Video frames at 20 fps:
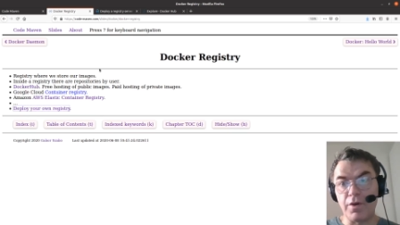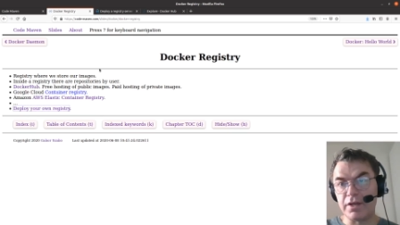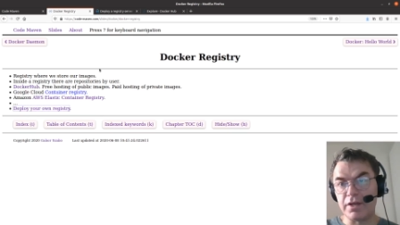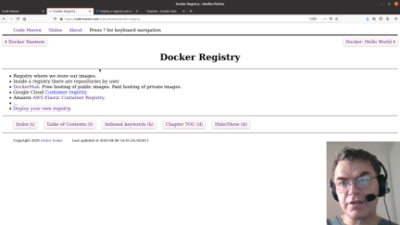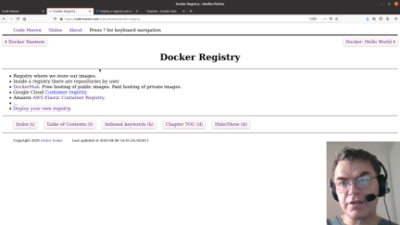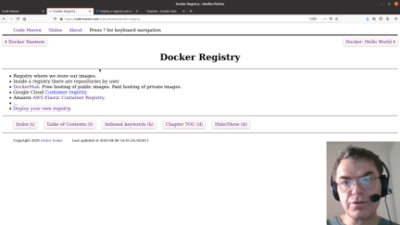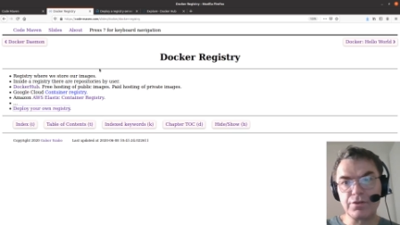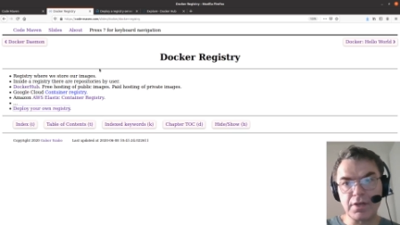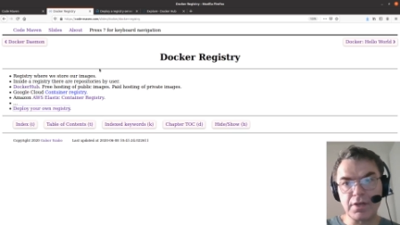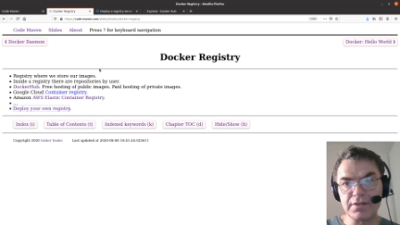And
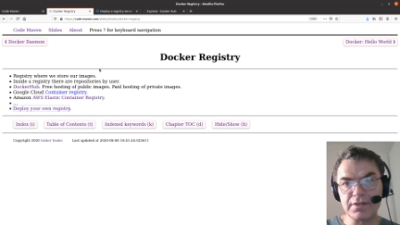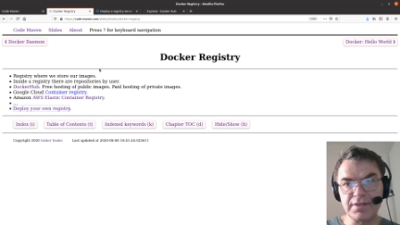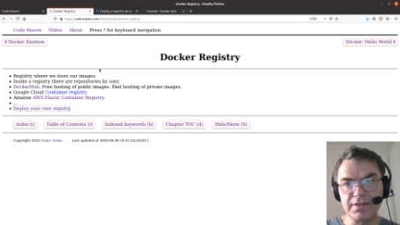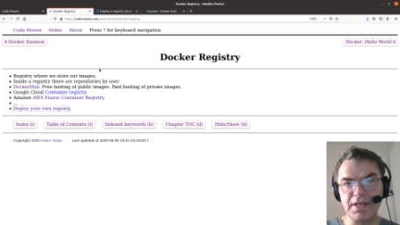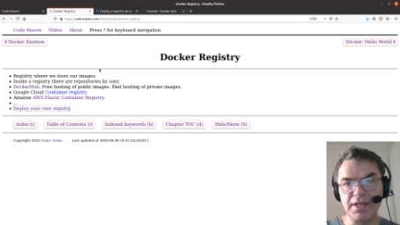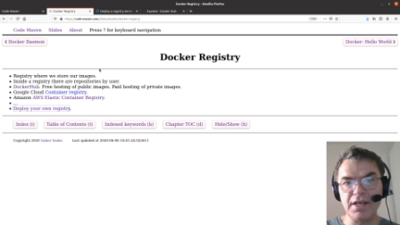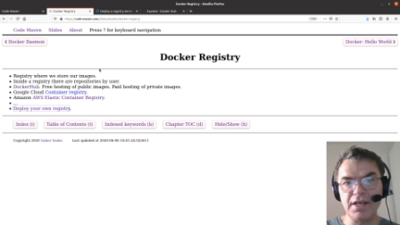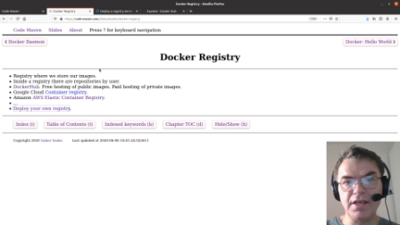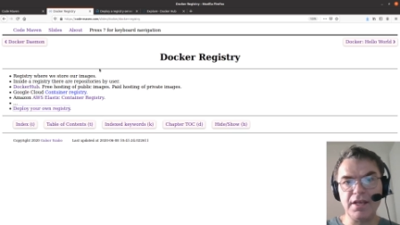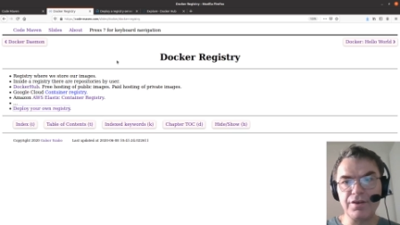as you can
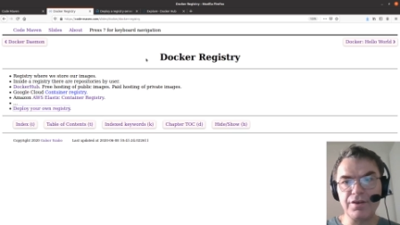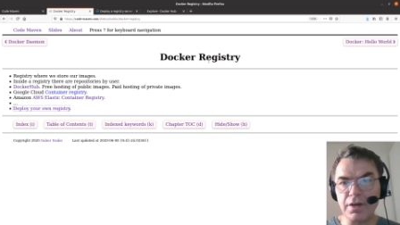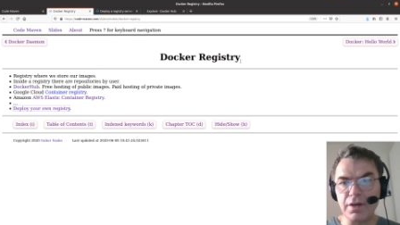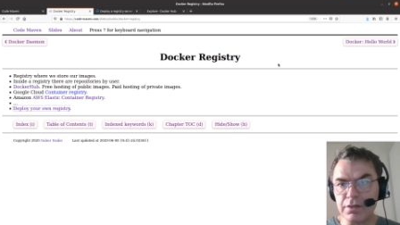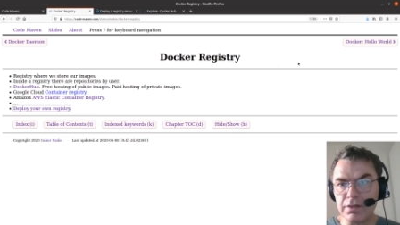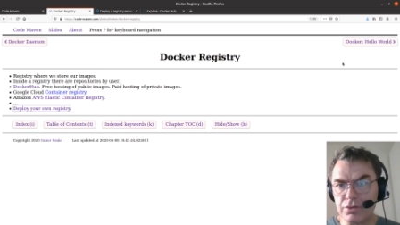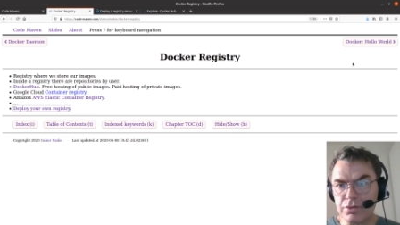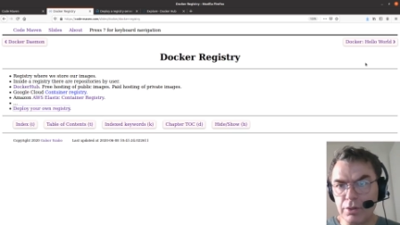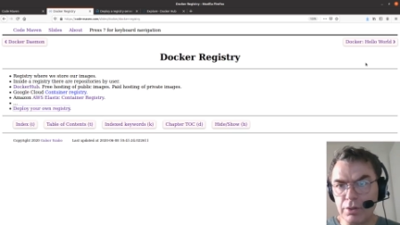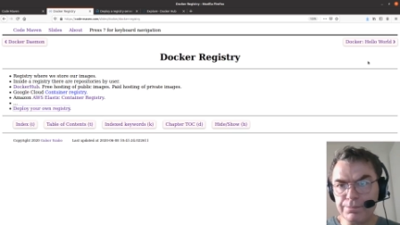see here at
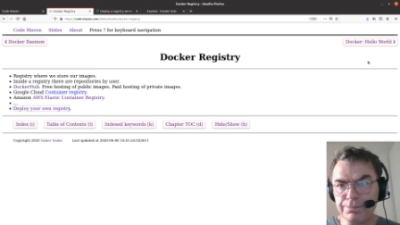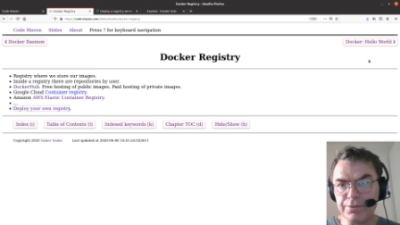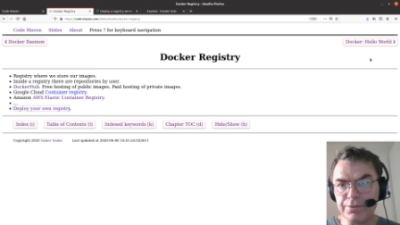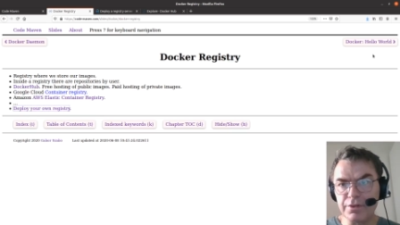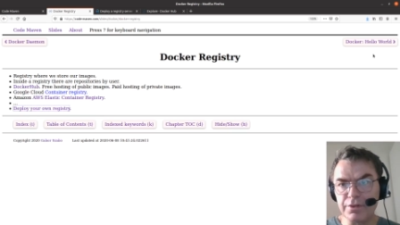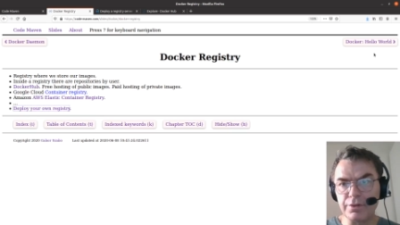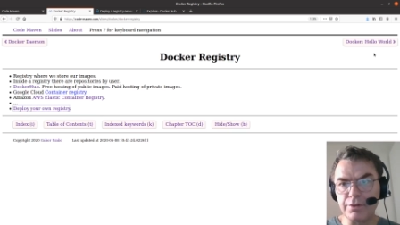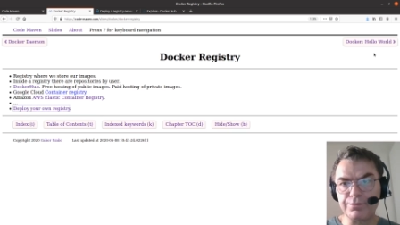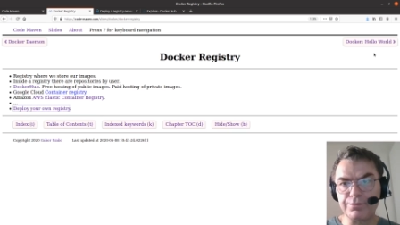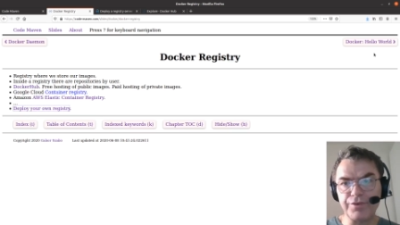the
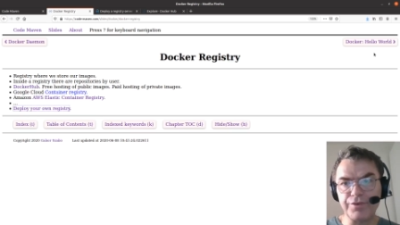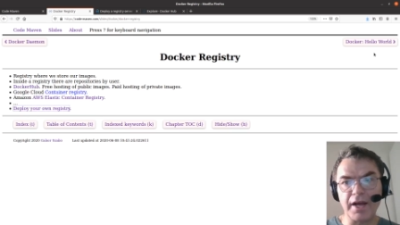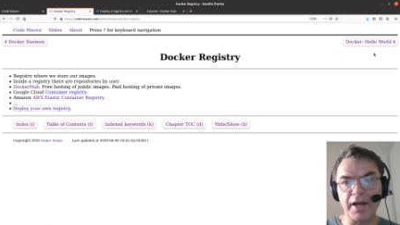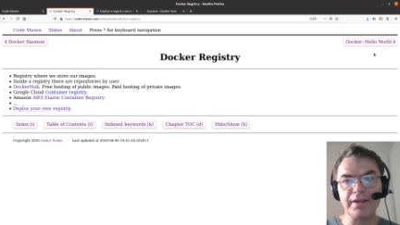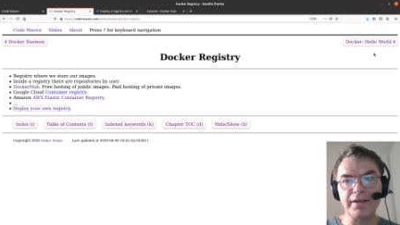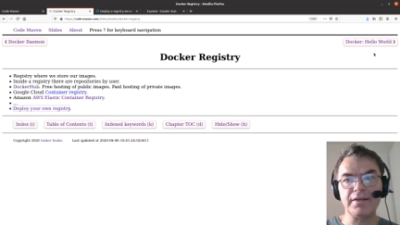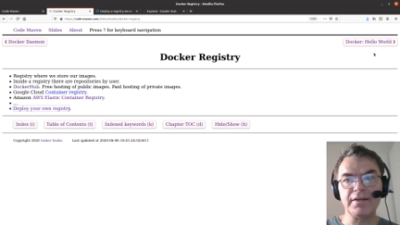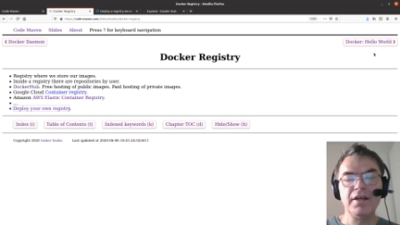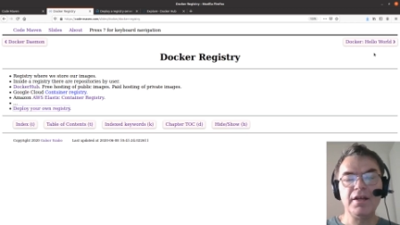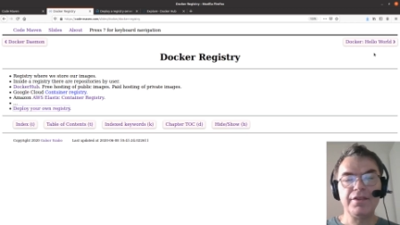top
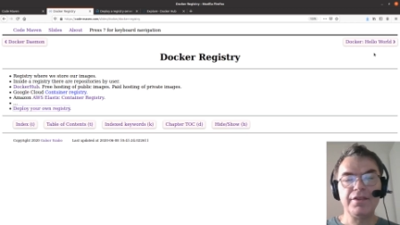right,